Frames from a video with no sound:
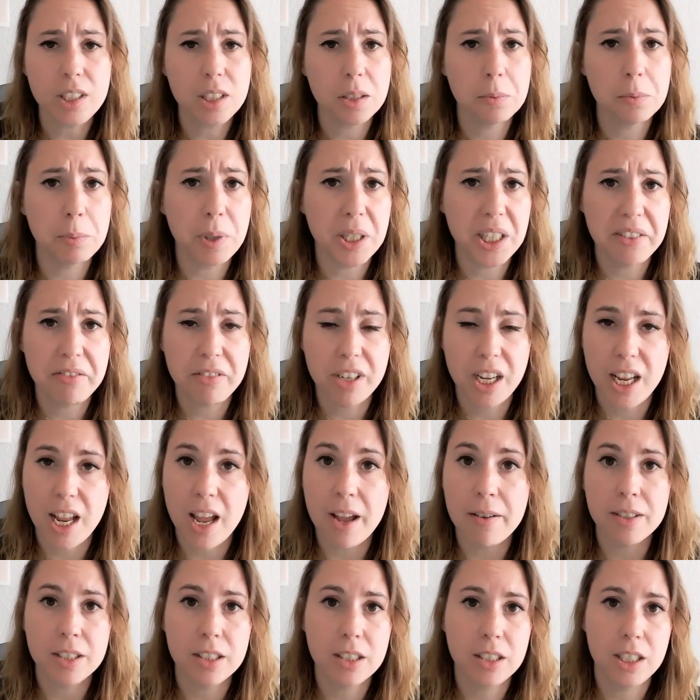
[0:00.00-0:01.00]
But if I
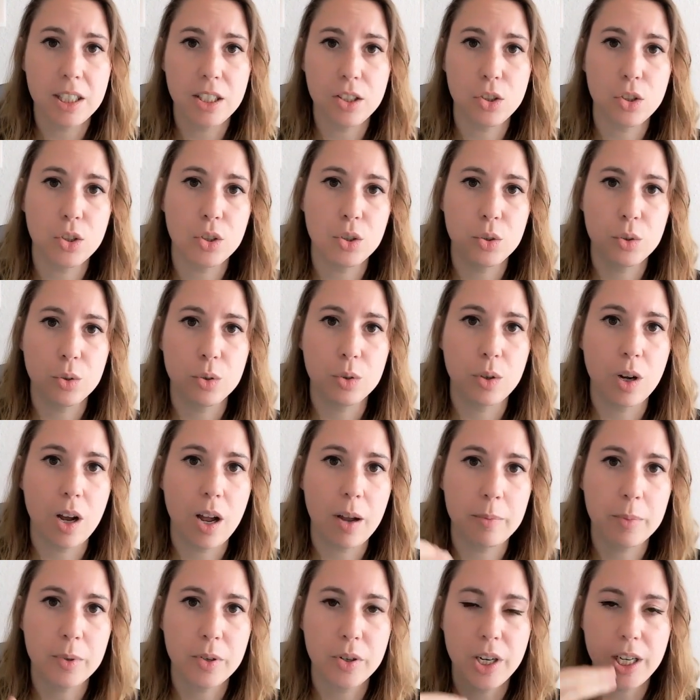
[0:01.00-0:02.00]
ever need to
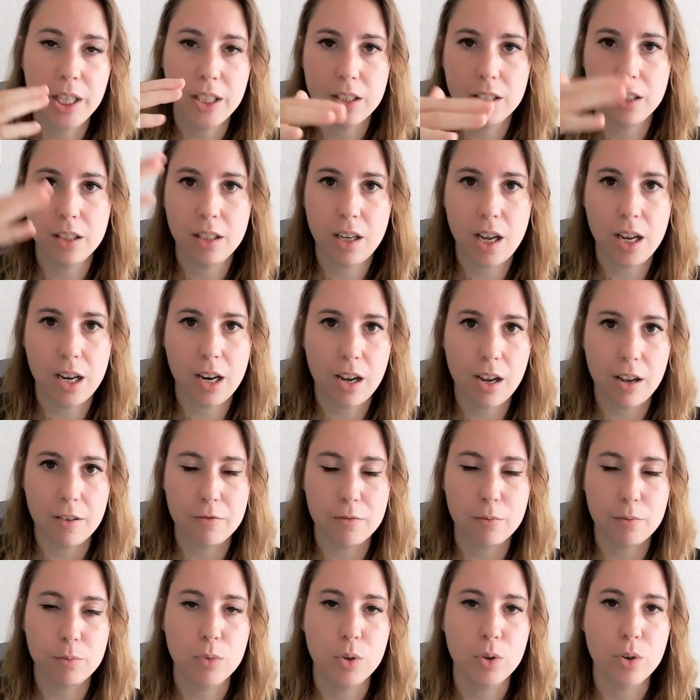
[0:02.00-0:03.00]
upgrade, I
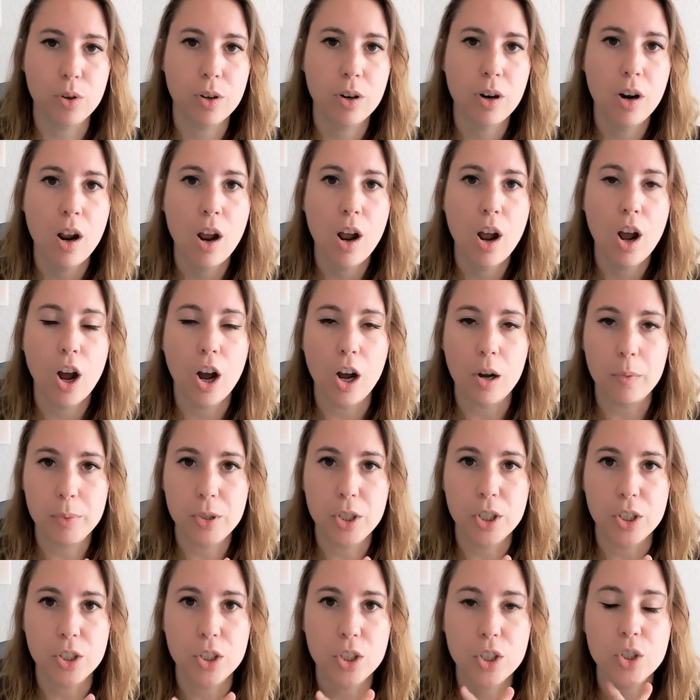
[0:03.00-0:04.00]
have more
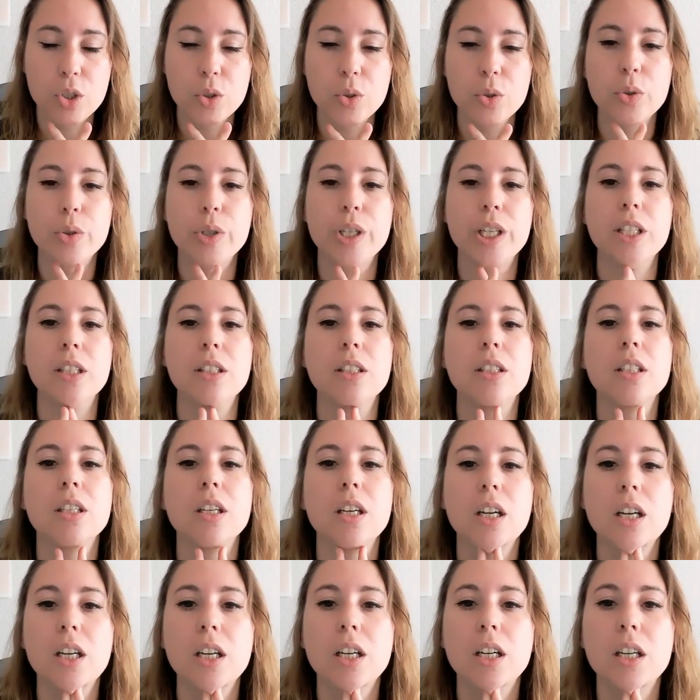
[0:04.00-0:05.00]
options to do it.
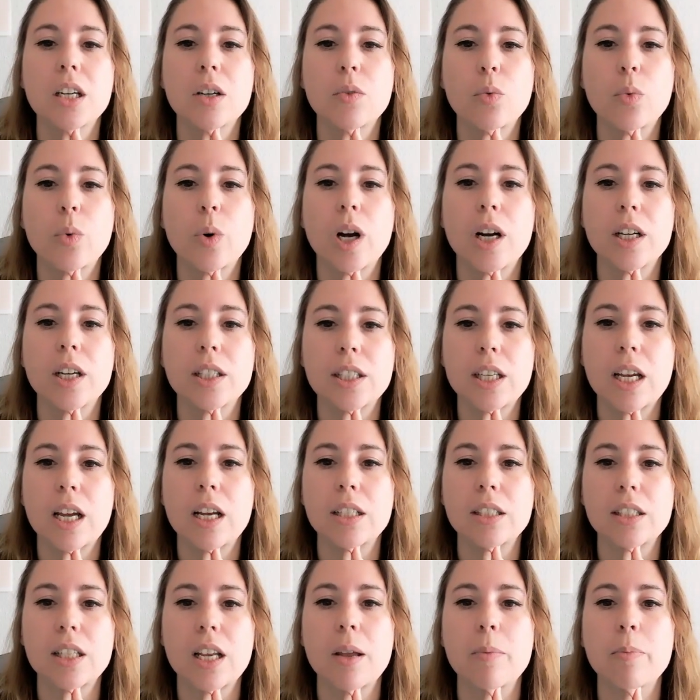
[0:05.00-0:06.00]
What
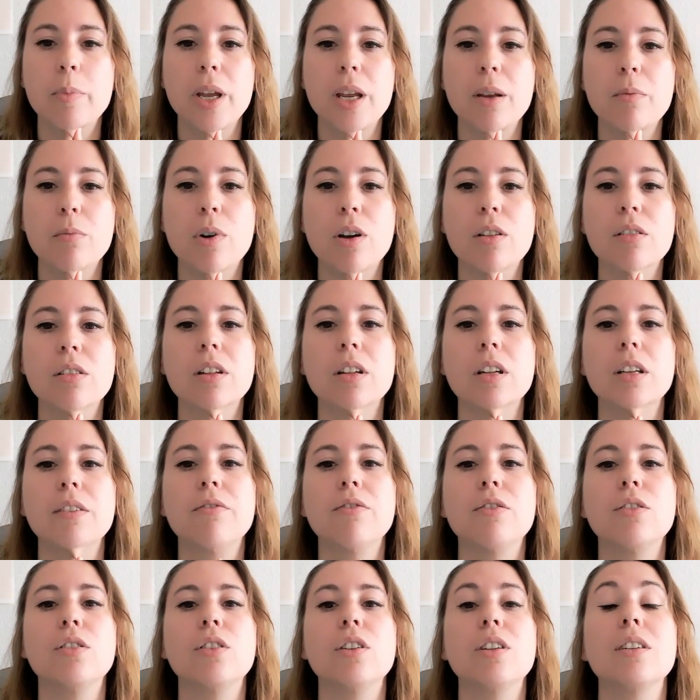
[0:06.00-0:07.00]
else I pay monthly
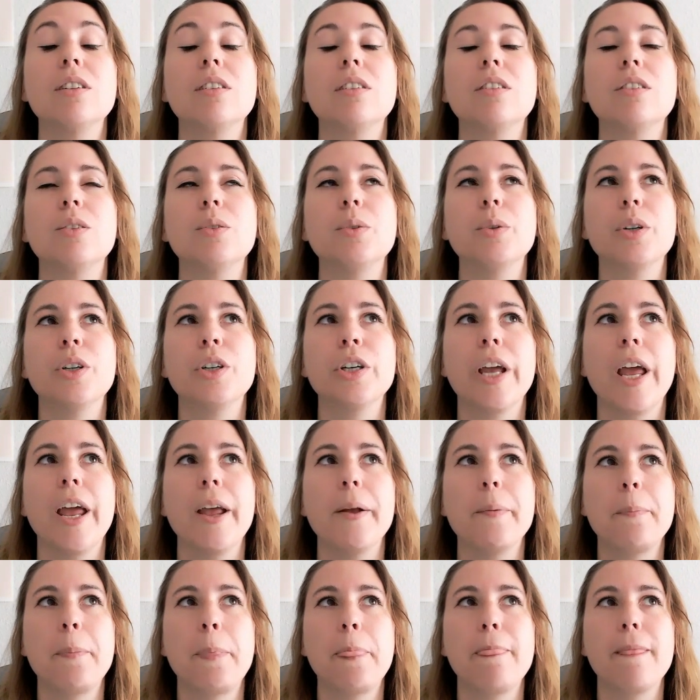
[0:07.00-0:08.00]
for? Oh,
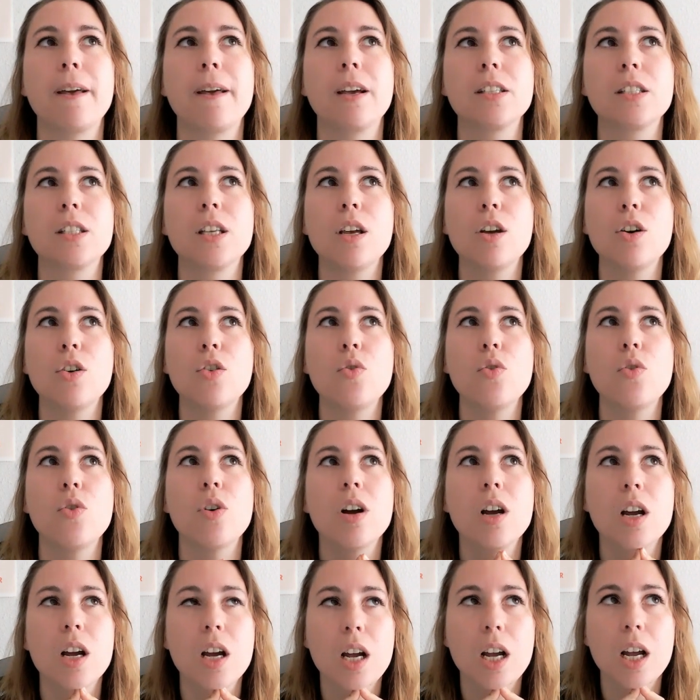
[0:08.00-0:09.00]
okay. So
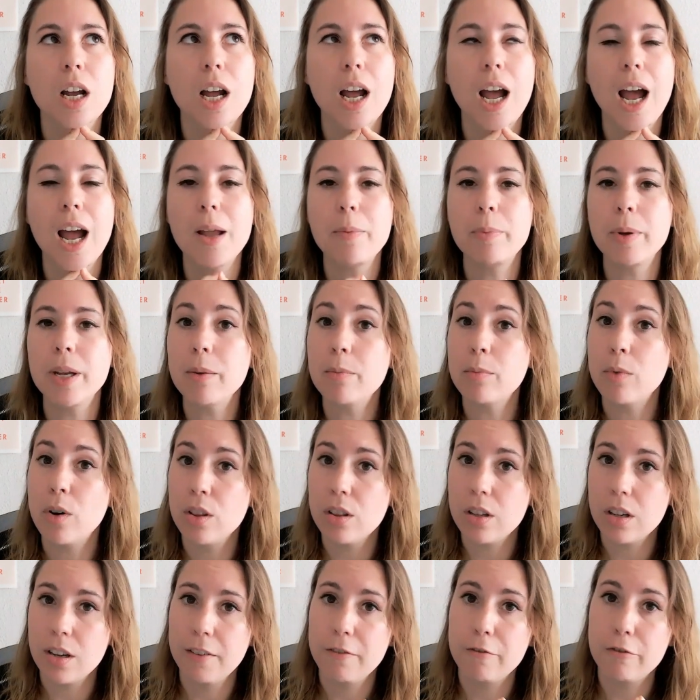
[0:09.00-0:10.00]
I pay
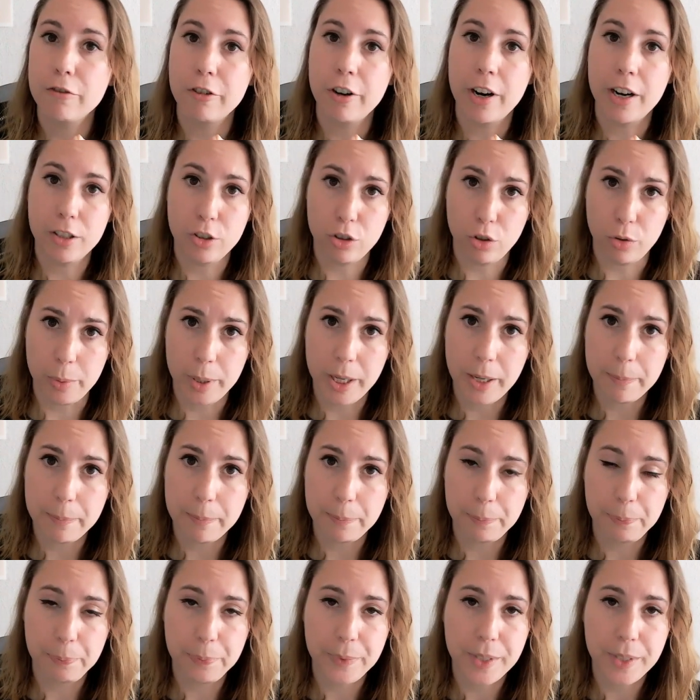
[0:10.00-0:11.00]
monthly for Adobe,